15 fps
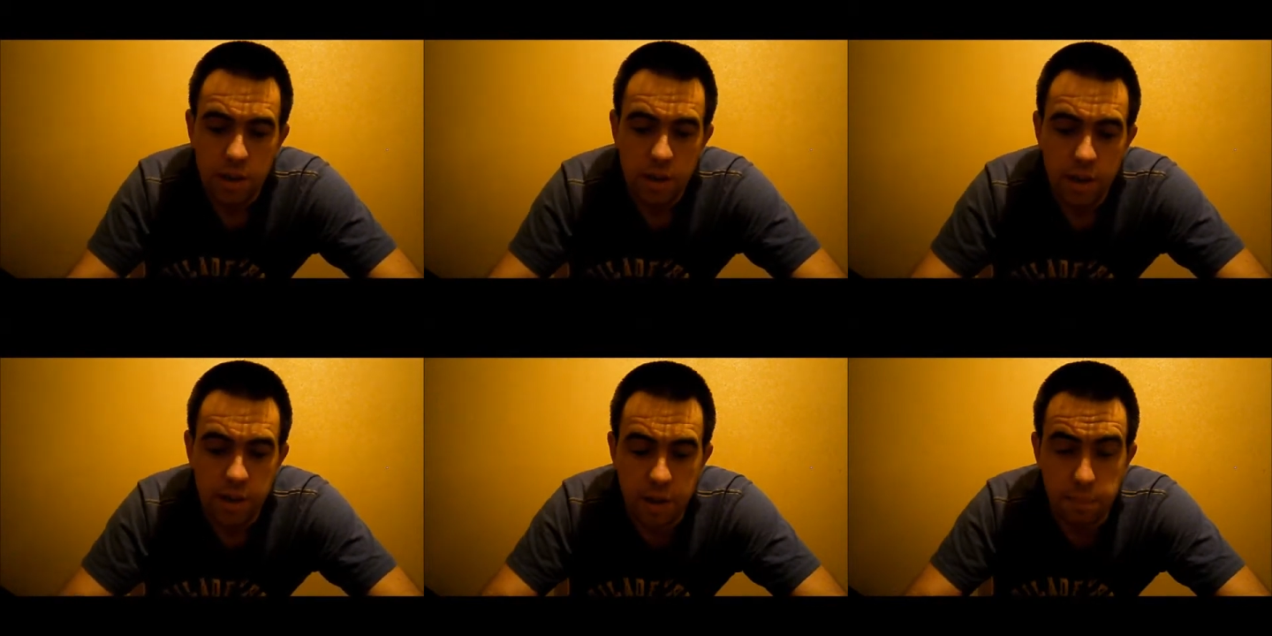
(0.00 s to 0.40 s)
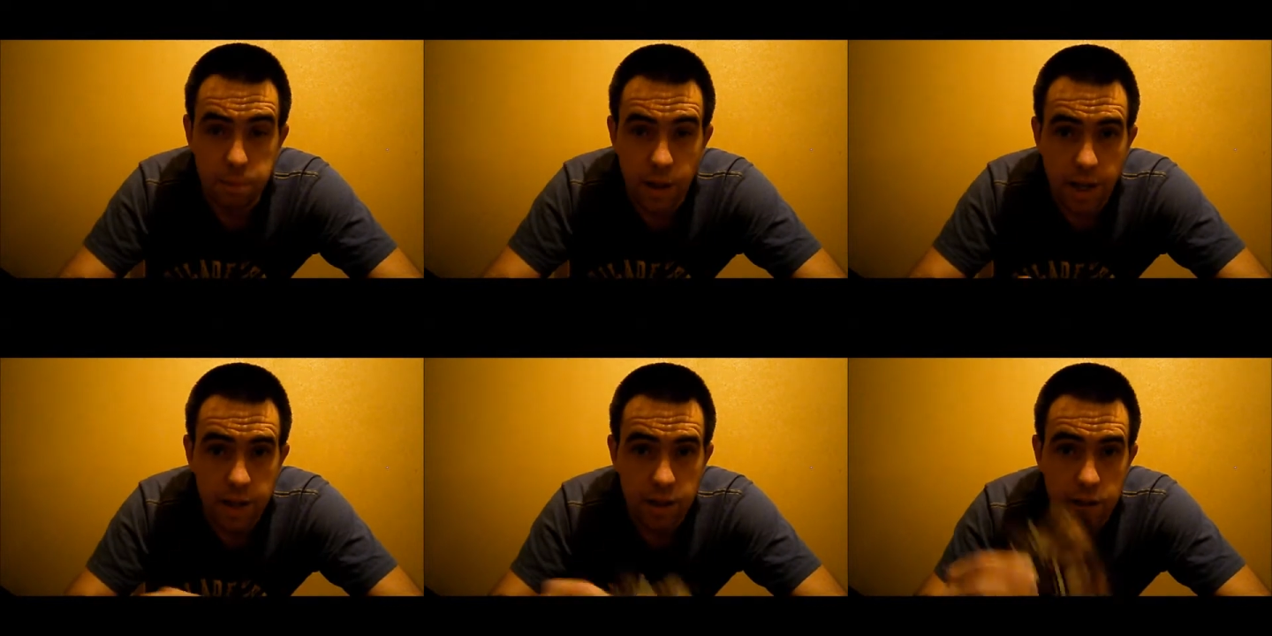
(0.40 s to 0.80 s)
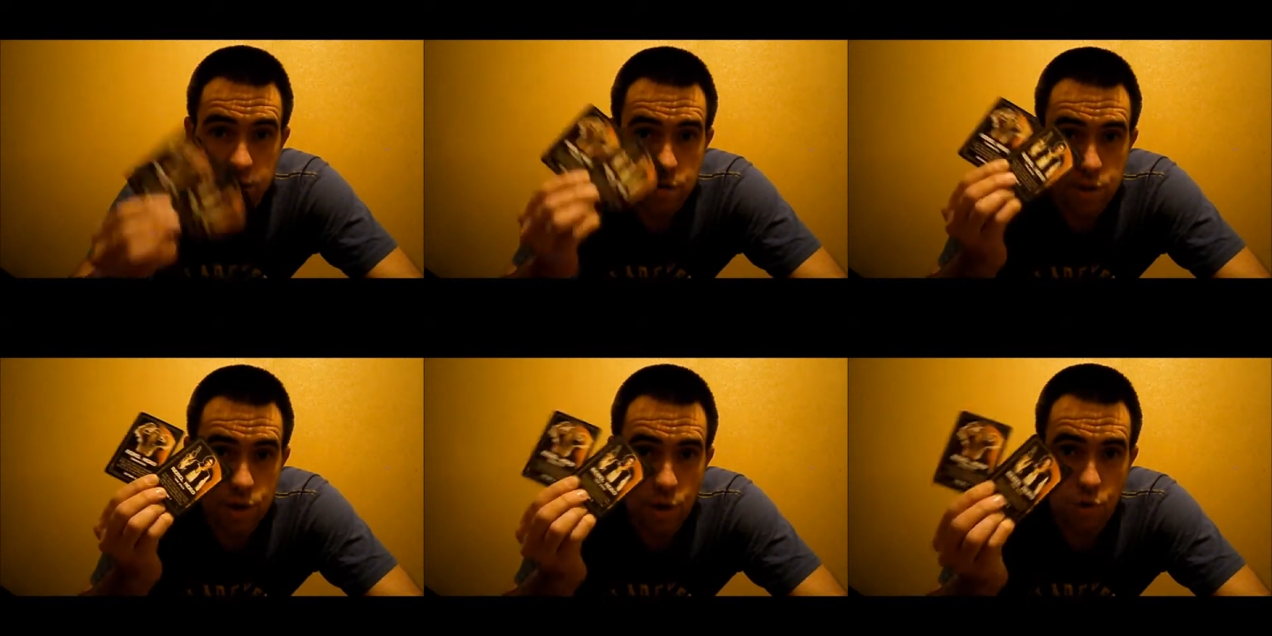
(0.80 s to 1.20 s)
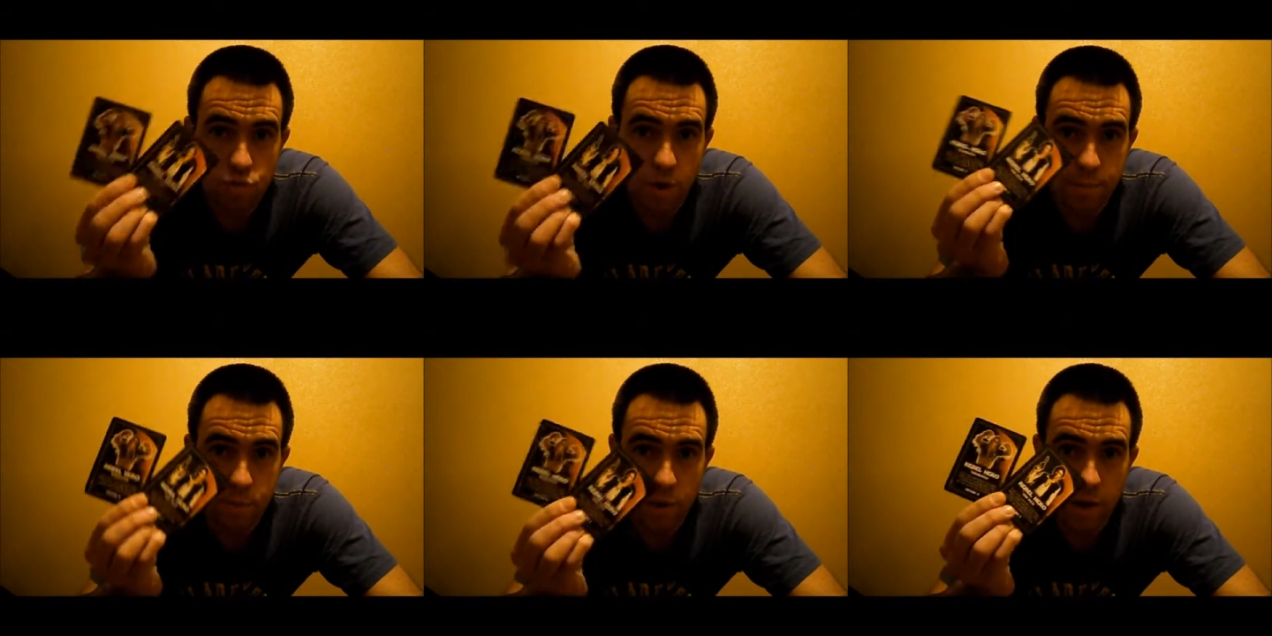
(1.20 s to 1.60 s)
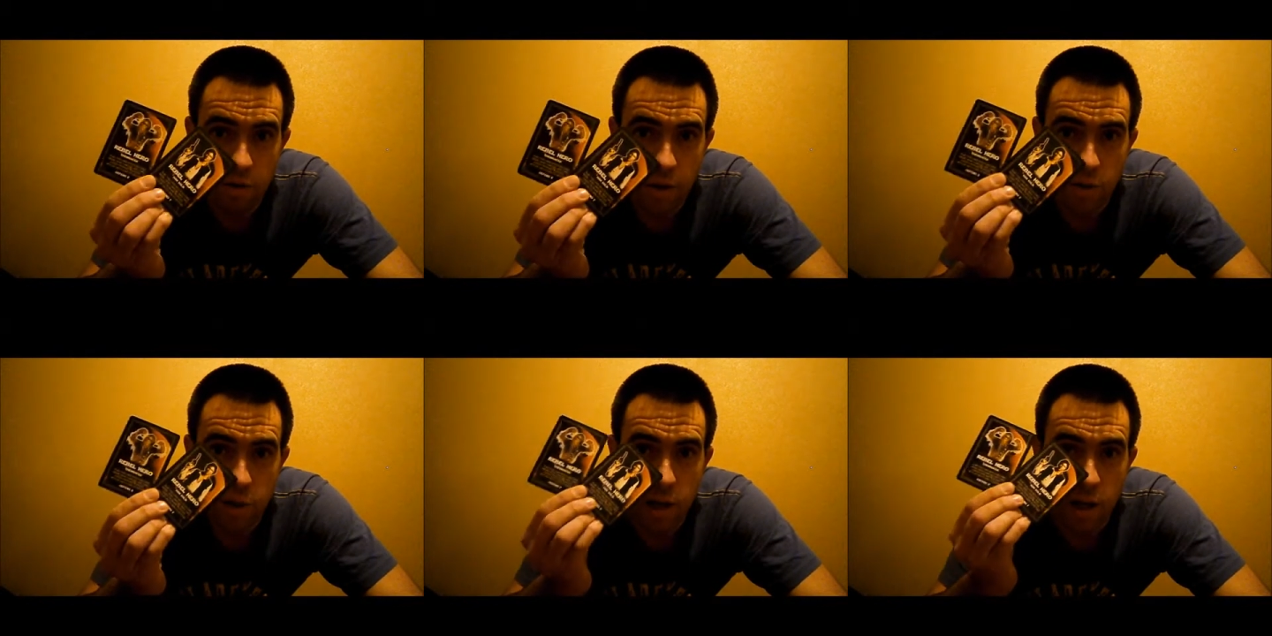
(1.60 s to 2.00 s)
you can play 2 Rebel
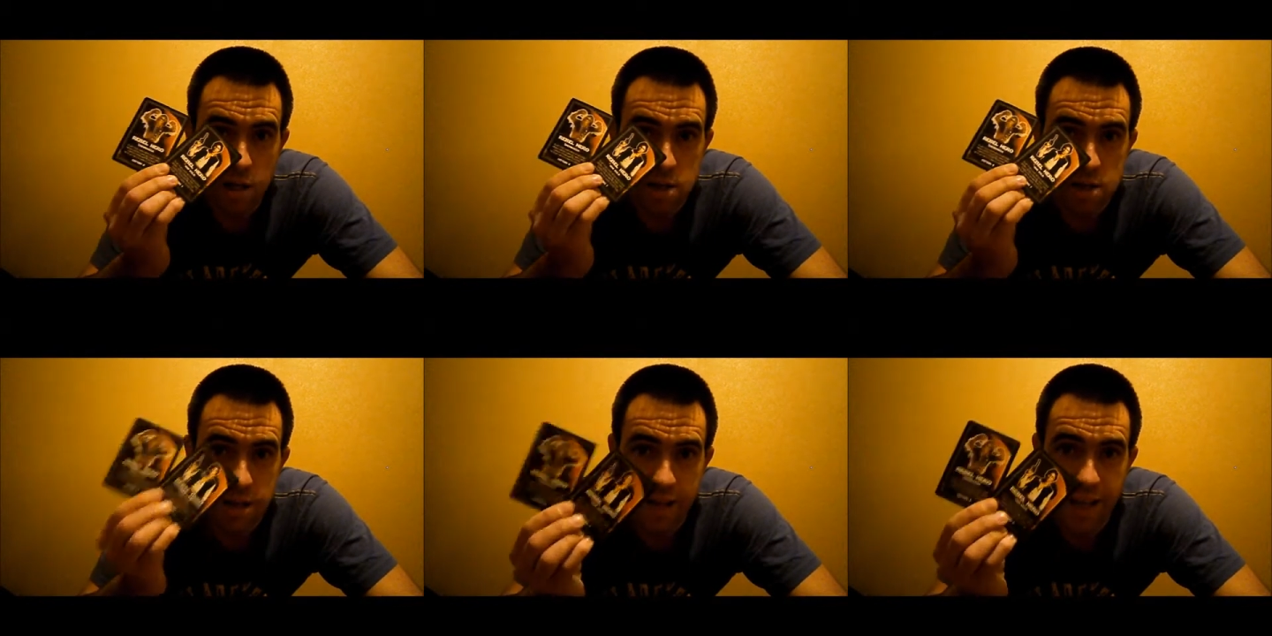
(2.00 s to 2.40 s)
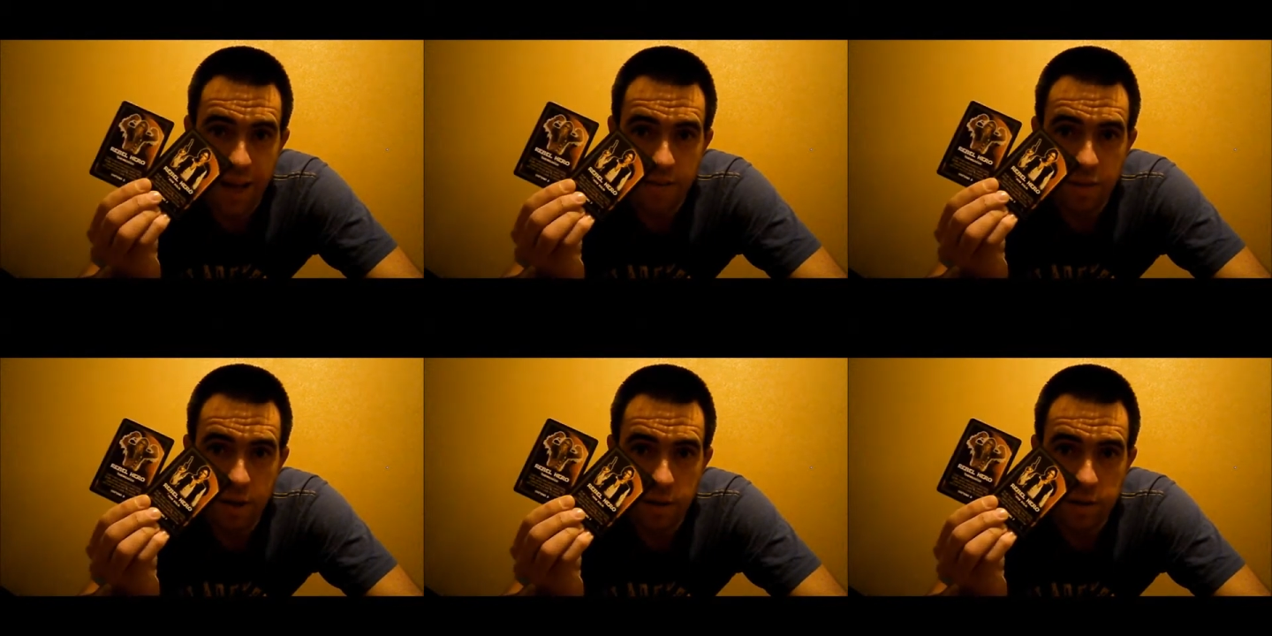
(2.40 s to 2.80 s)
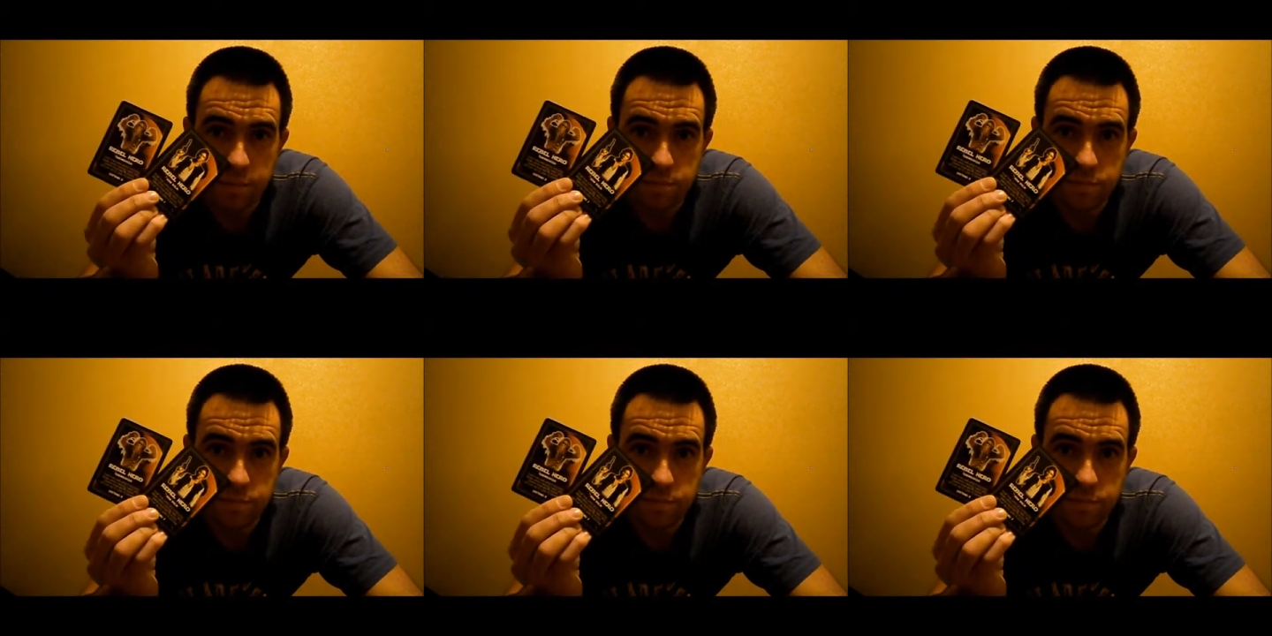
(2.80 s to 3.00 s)
Hero cards together